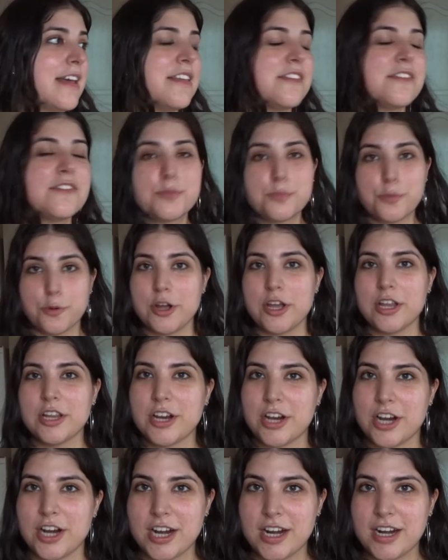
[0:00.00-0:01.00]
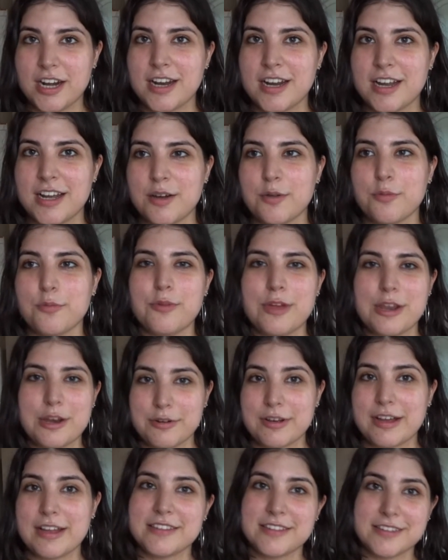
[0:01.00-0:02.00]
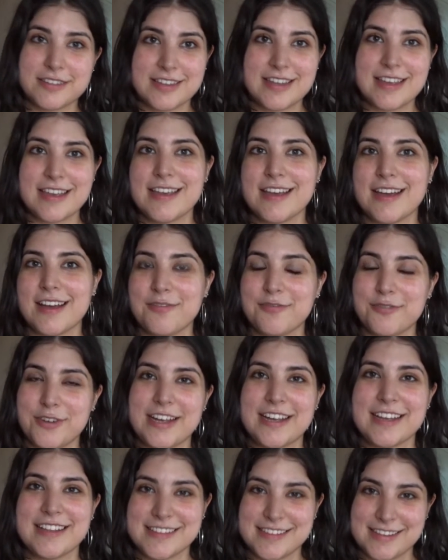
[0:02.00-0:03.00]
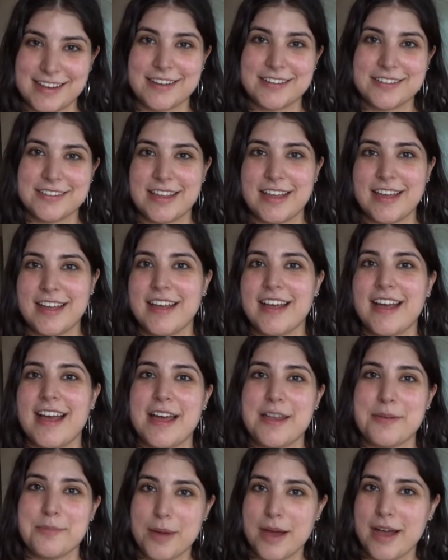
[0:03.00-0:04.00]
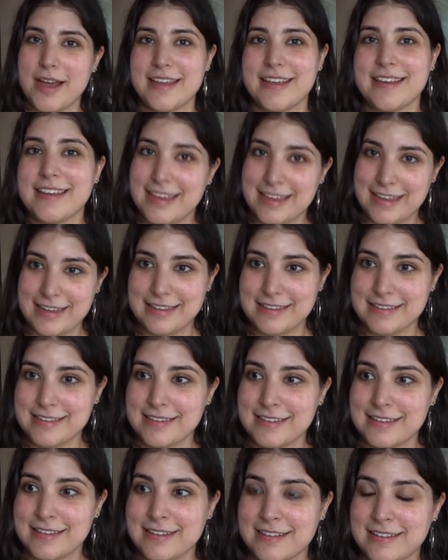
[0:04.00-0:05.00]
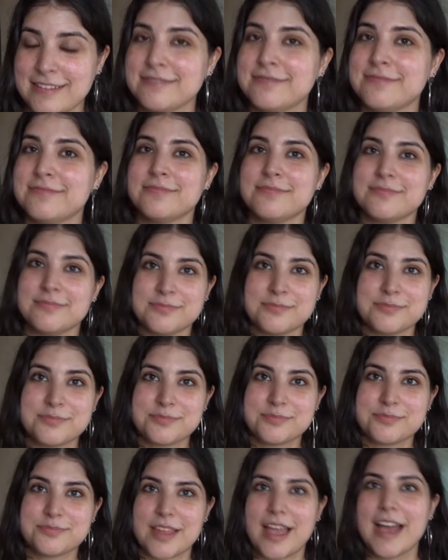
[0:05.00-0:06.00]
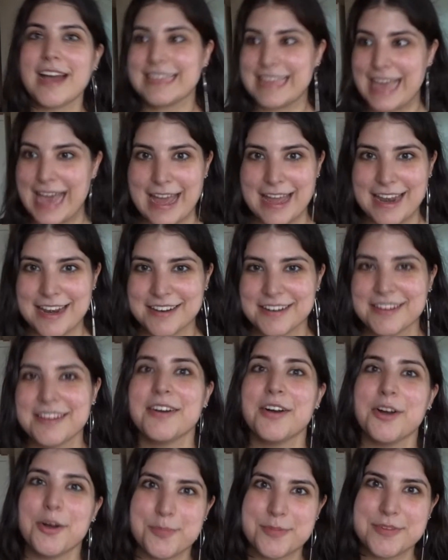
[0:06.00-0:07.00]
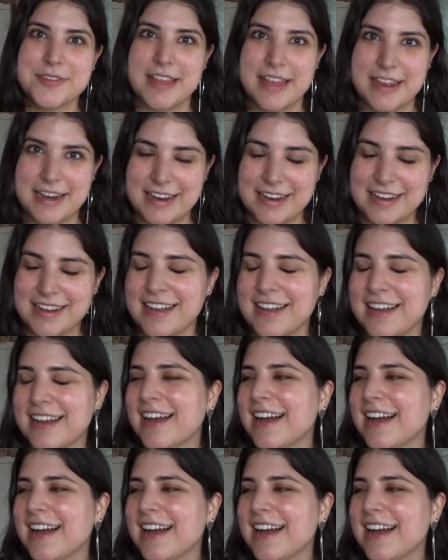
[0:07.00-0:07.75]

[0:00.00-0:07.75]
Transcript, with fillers: spoiler we don't get to see a friggin' Sakuta and Mai kiss again, upsetting.